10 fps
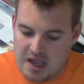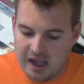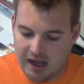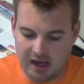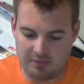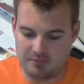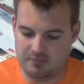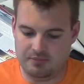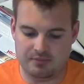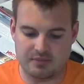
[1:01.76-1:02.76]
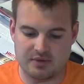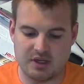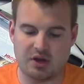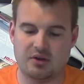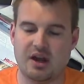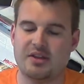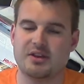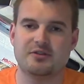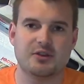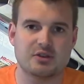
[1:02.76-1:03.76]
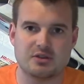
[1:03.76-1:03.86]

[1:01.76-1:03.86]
you know, nothing feels